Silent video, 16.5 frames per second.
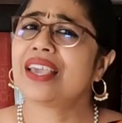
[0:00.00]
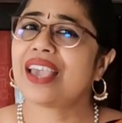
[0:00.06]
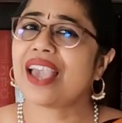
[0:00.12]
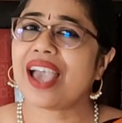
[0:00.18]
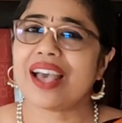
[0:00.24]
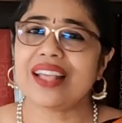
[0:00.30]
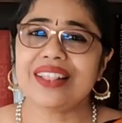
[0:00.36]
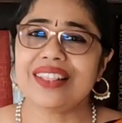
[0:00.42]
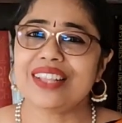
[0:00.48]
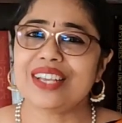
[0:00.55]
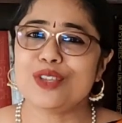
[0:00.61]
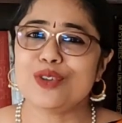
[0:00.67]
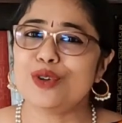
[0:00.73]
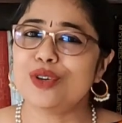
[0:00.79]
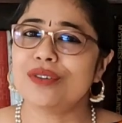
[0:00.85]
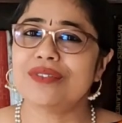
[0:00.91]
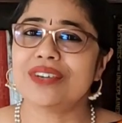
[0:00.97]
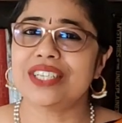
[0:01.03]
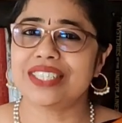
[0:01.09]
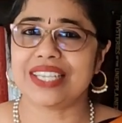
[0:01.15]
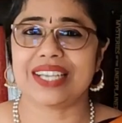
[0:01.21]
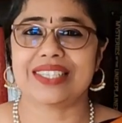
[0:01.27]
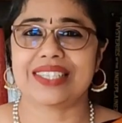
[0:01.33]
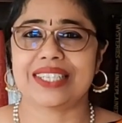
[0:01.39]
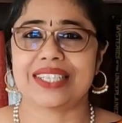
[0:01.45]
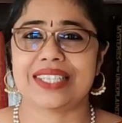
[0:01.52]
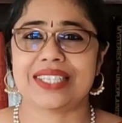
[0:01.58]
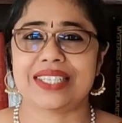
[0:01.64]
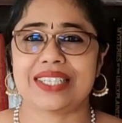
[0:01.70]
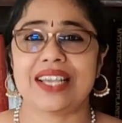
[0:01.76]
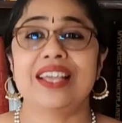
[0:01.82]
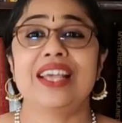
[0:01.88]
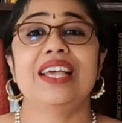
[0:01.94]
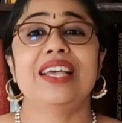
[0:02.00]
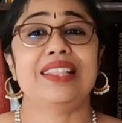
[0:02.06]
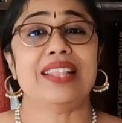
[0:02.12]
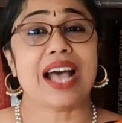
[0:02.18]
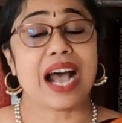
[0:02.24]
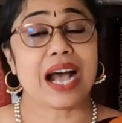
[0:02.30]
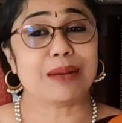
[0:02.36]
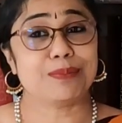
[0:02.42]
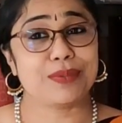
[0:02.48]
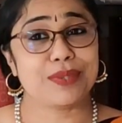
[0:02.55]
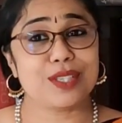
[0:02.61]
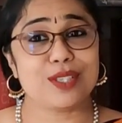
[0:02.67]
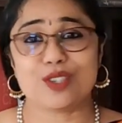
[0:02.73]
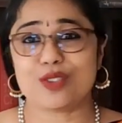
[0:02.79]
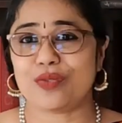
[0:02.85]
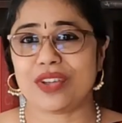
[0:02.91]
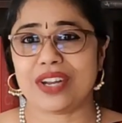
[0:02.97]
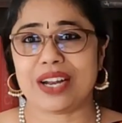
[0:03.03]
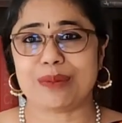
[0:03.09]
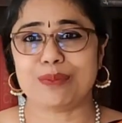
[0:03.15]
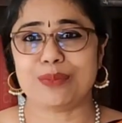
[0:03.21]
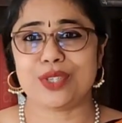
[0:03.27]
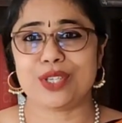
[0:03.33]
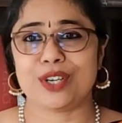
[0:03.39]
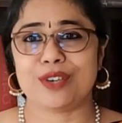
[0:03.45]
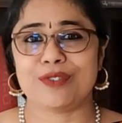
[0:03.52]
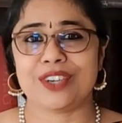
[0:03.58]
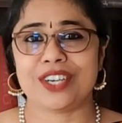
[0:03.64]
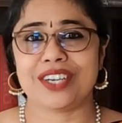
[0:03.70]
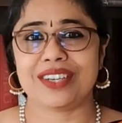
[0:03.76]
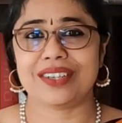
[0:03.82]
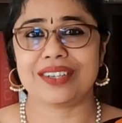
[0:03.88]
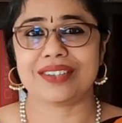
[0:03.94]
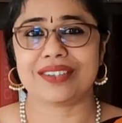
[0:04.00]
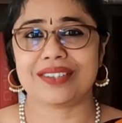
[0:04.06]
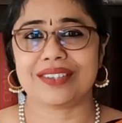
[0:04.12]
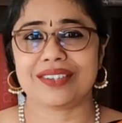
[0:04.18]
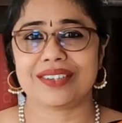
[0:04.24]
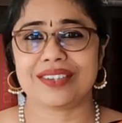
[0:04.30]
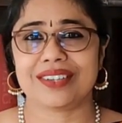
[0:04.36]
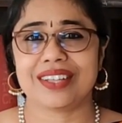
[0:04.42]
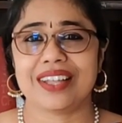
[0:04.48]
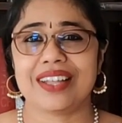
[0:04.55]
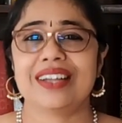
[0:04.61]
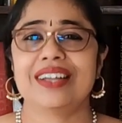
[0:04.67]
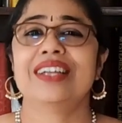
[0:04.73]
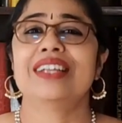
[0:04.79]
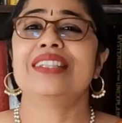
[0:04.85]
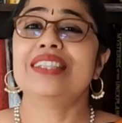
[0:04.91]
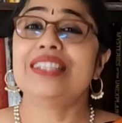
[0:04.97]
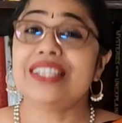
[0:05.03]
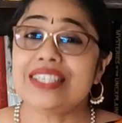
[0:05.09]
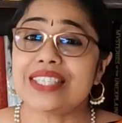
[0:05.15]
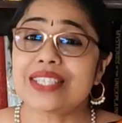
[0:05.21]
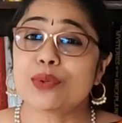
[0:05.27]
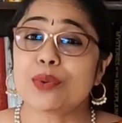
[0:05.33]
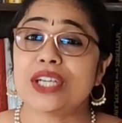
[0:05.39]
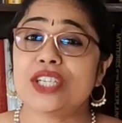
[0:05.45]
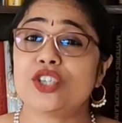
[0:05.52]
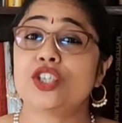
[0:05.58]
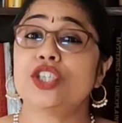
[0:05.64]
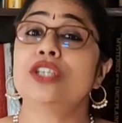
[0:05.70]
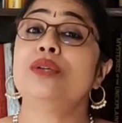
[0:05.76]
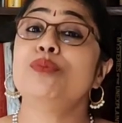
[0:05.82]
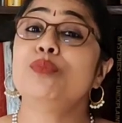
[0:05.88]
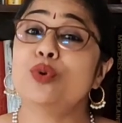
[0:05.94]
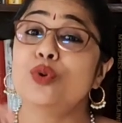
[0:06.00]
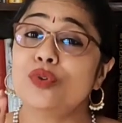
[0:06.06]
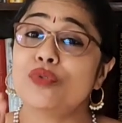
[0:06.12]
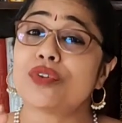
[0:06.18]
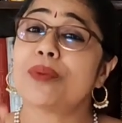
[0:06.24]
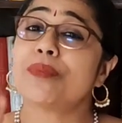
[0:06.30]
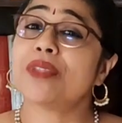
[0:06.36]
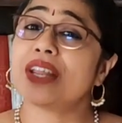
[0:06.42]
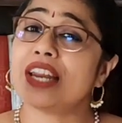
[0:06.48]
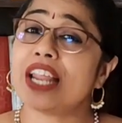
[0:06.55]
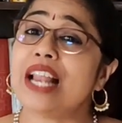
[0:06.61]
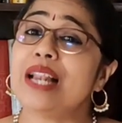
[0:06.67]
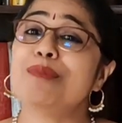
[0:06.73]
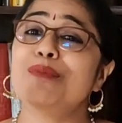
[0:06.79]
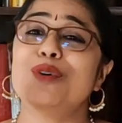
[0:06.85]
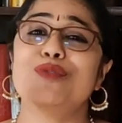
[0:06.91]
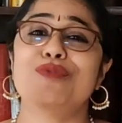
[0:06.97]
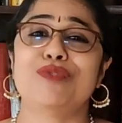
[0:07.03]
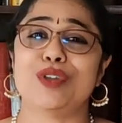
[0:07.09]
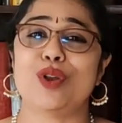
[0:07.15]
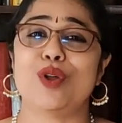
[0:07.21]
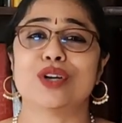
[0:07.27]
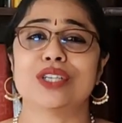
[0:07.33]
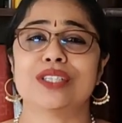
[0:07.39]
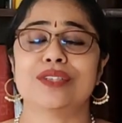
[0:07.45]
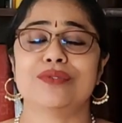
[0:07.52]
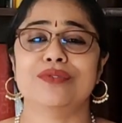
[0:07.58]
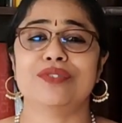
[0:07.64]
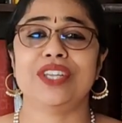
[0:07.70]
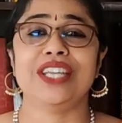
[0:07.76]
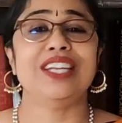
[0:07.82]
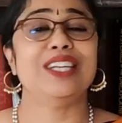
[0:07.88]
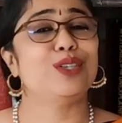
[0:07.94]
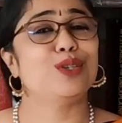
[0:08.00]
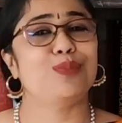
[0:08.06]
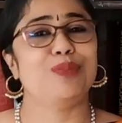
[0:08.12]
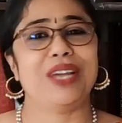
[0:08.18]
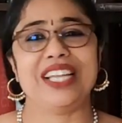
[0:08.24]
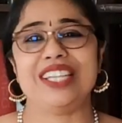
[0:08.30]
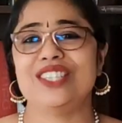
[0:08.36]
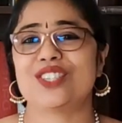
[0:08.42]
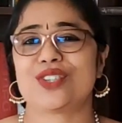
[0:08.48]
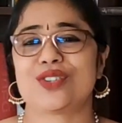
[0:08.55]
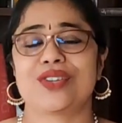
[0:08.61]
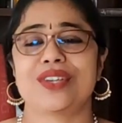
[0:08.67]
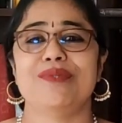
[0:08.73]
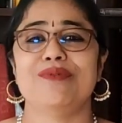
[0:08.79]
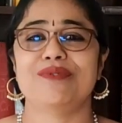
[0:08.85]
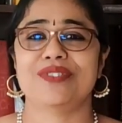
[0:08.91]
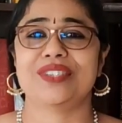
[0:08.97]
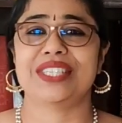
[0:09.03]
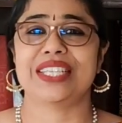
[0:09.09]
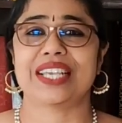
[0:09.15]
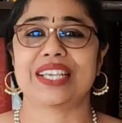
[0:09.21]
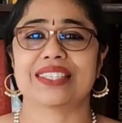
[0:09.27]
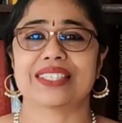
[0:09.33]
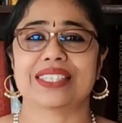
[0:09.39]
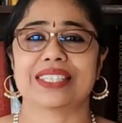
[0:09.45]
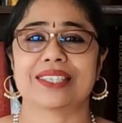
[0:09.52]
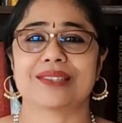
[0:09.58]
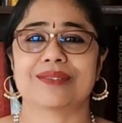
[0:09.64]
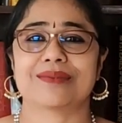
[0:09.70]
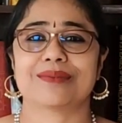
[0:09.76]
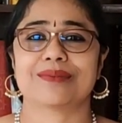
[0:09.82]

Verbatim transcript: Can the universe exist in the absence of an observer? This question moved from the realm of philosophy to mainstream physics.